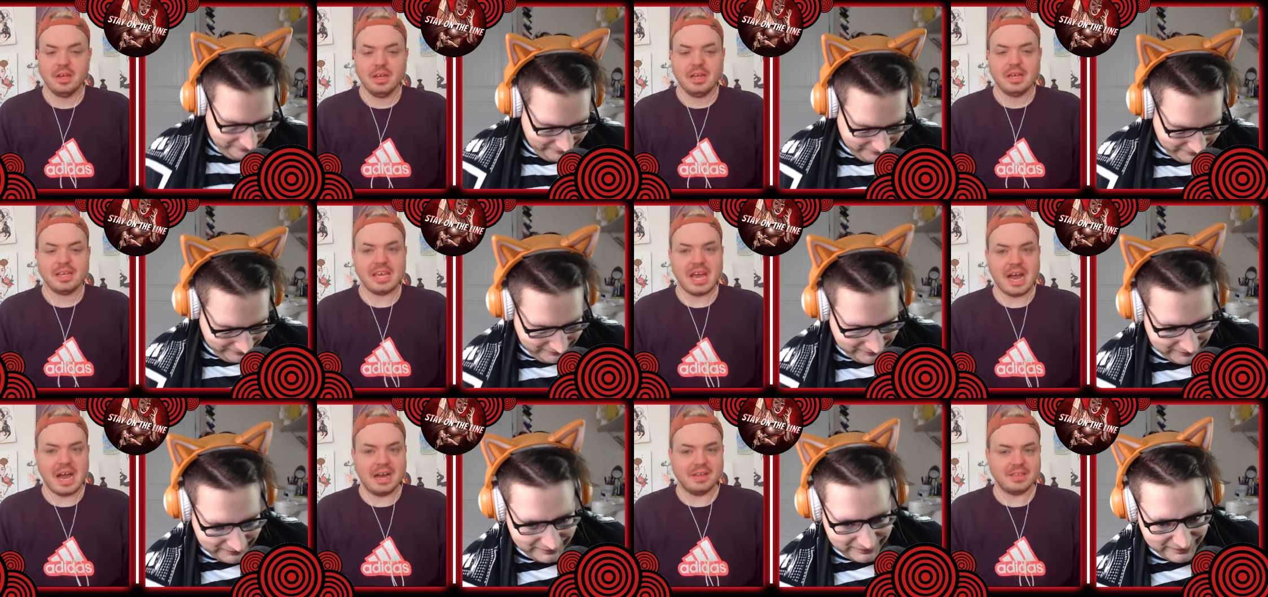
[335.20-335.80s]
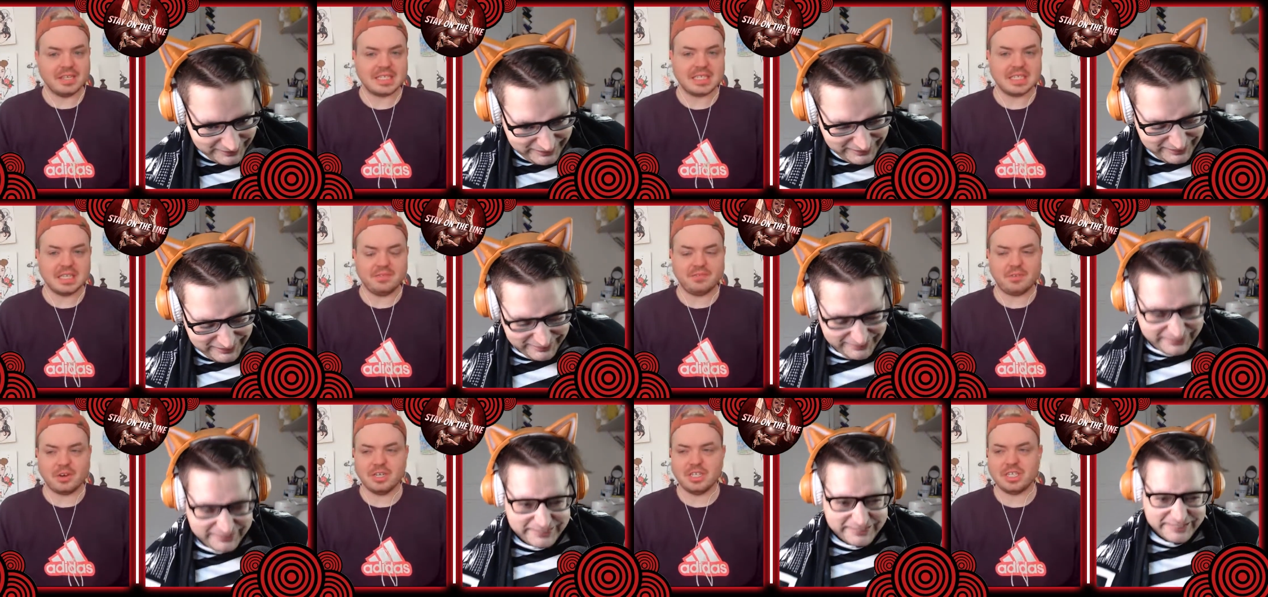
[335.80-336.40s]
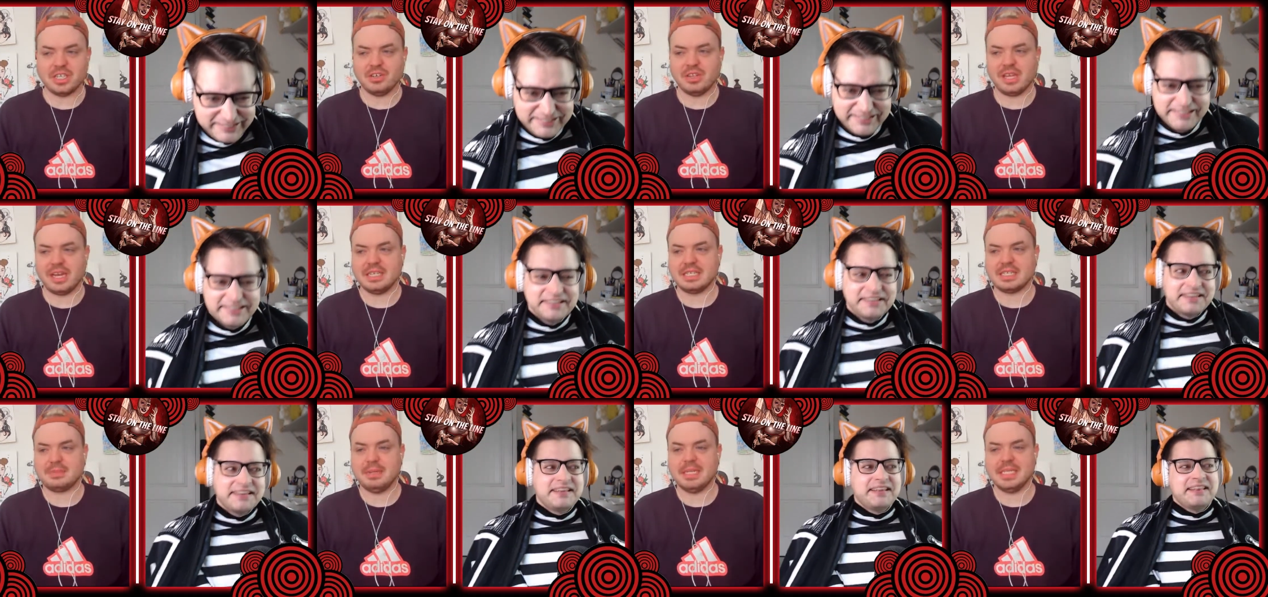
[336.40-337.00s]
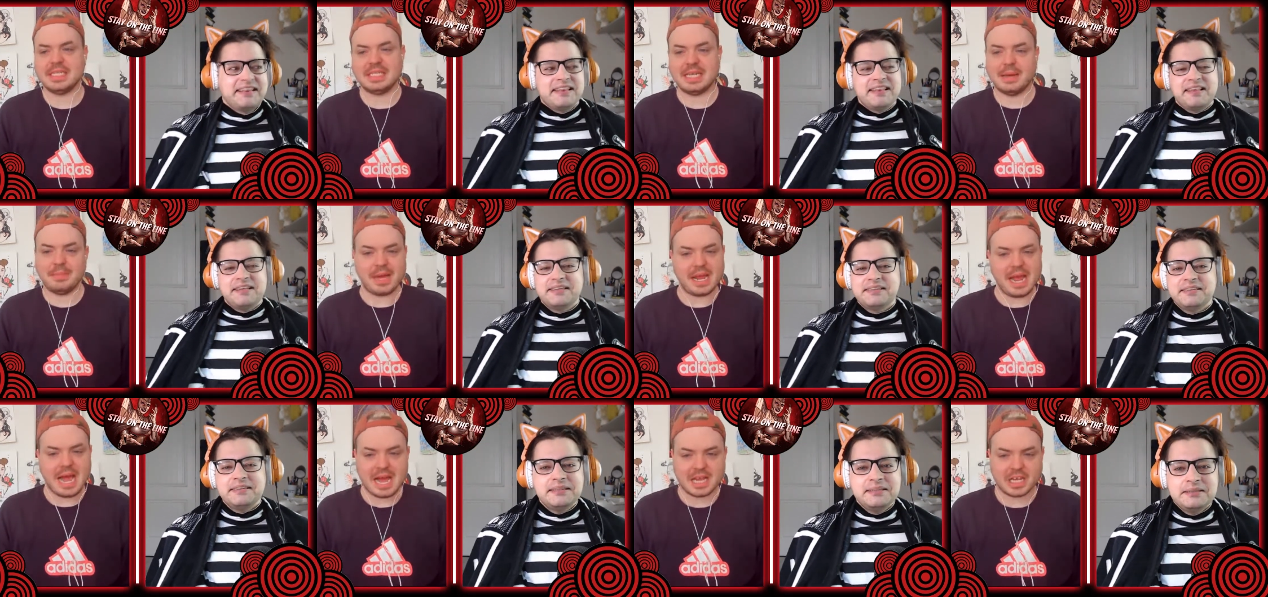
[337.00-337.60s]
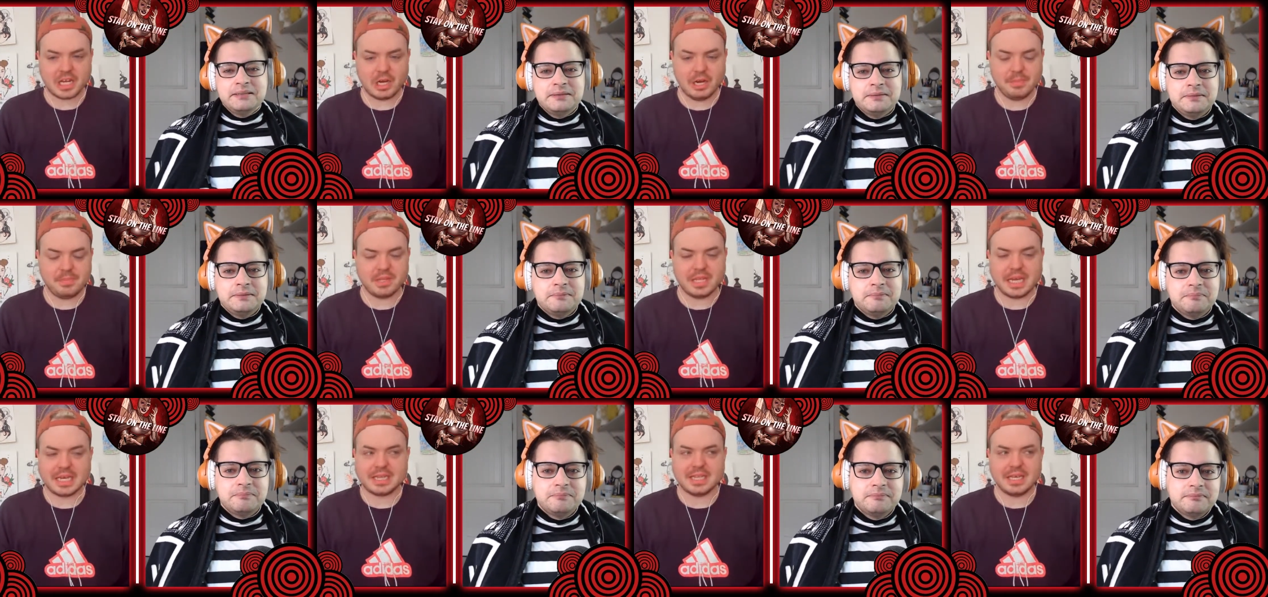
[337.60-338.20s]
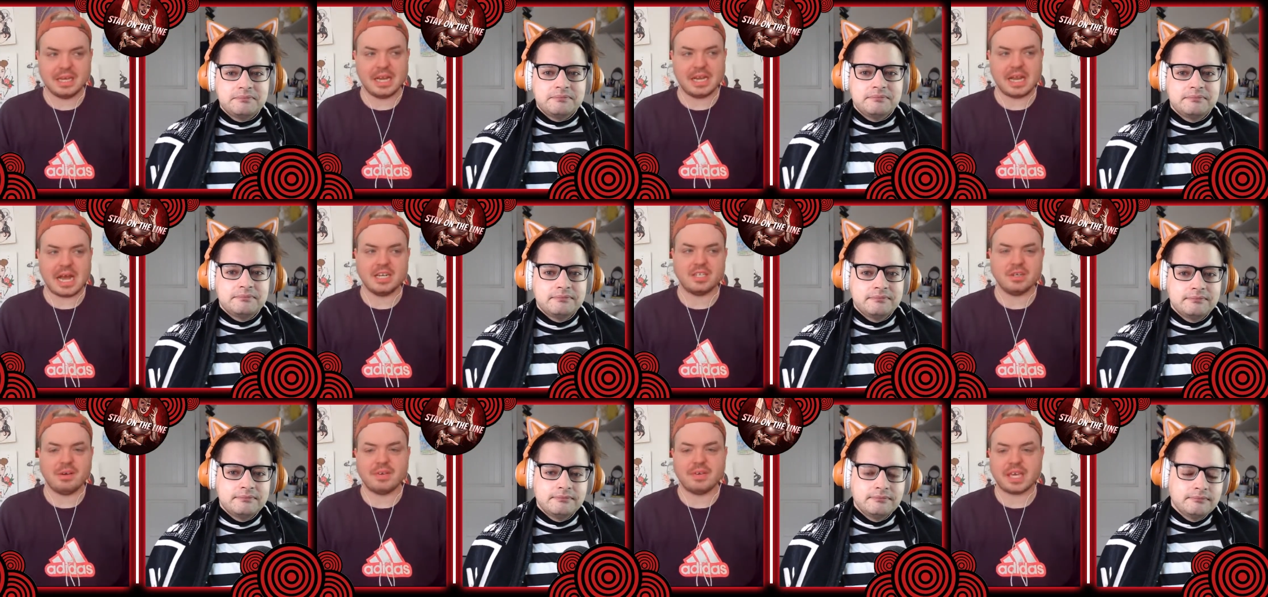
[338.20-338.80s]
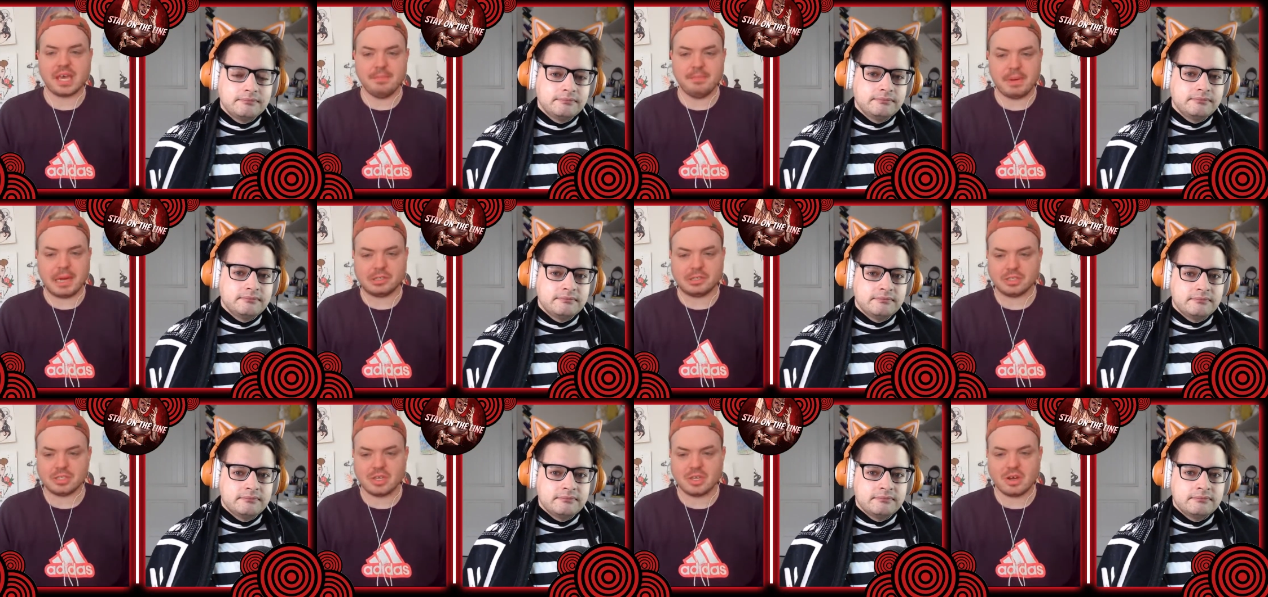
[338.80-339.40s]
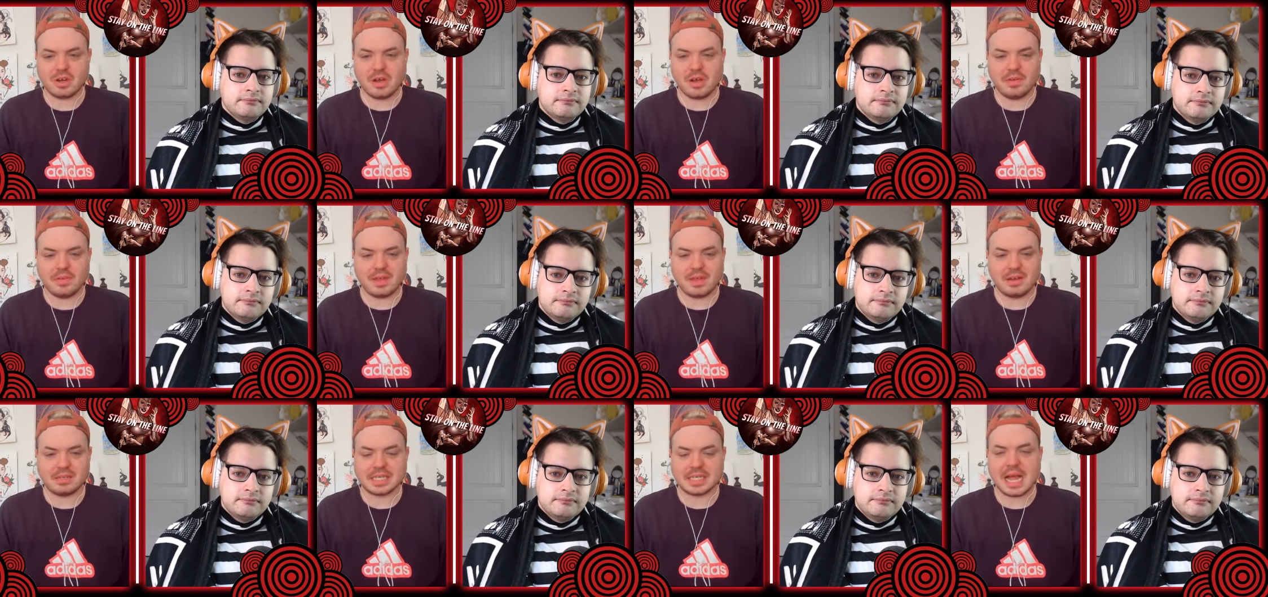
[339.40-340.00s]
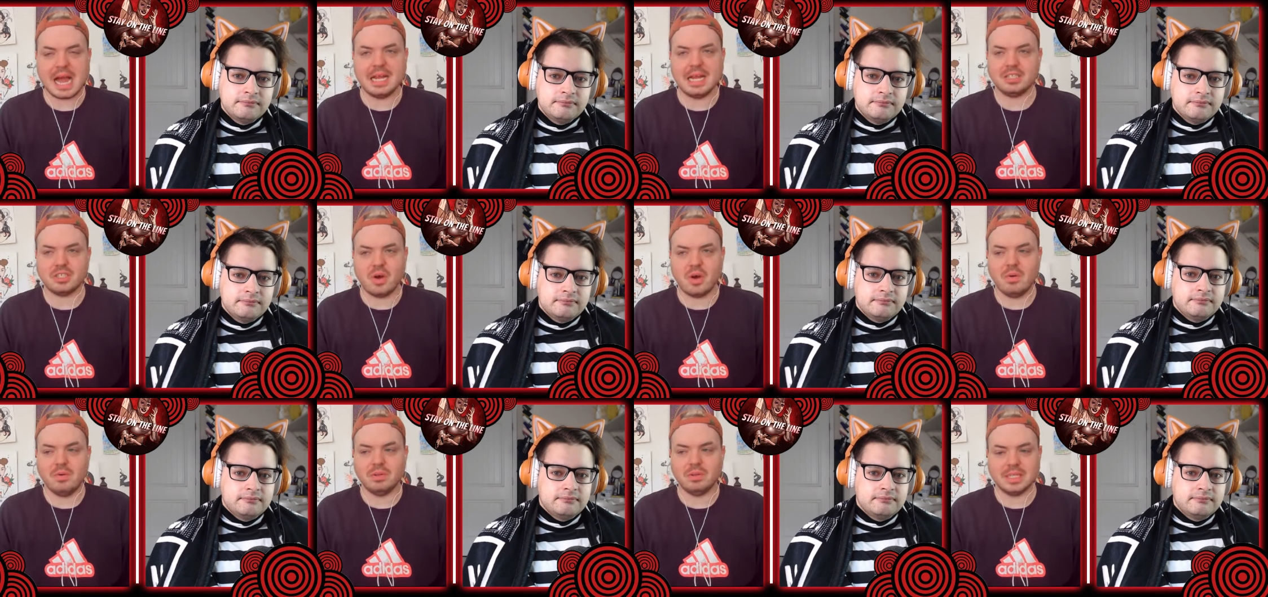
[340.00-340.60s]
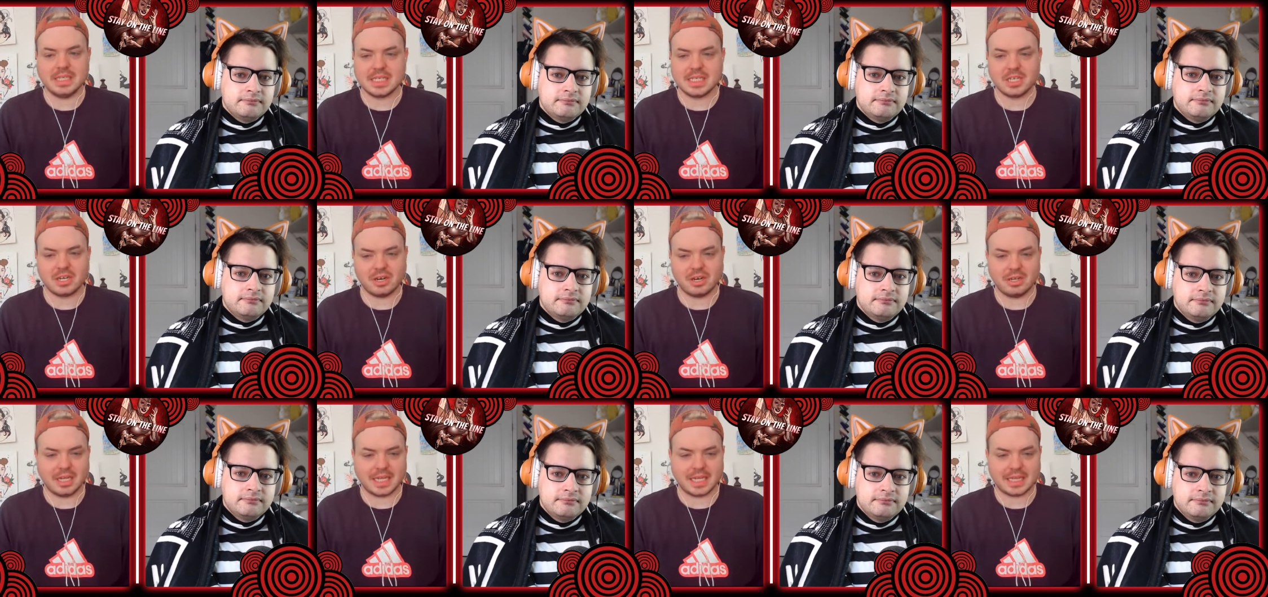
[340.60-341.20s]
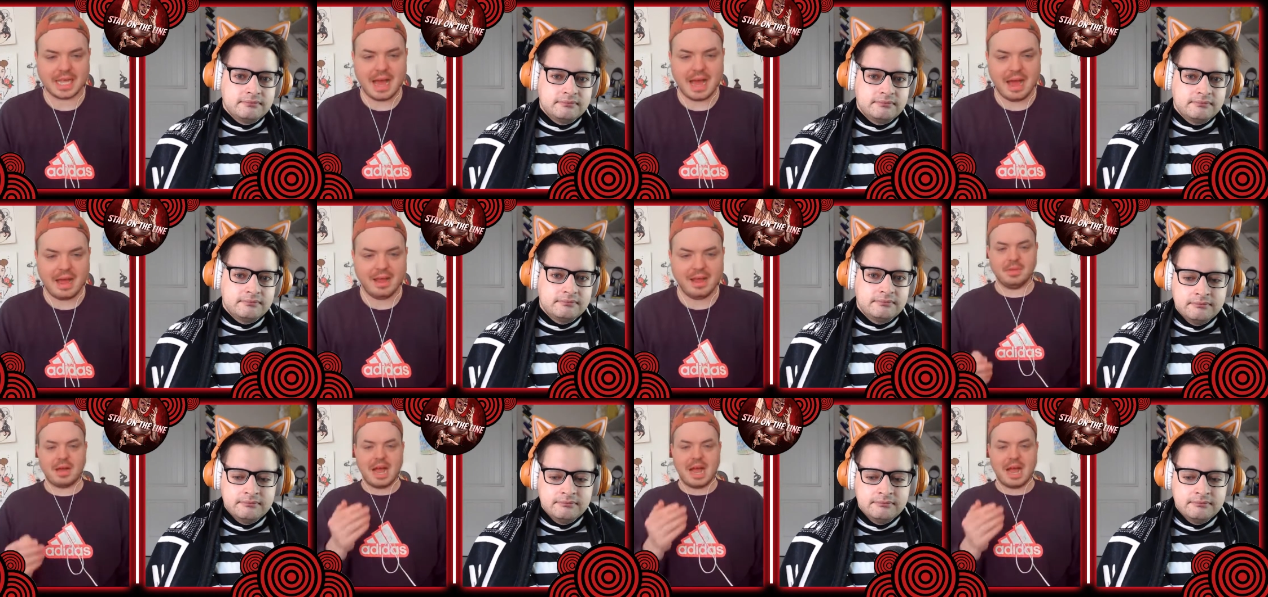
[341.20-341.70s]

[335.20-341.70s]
Speaker 1: Yeah, this is the first year that it's been semi-accurate, but, like, and I do have a Kim Petras song on it that I was like, I don't listen to her like that.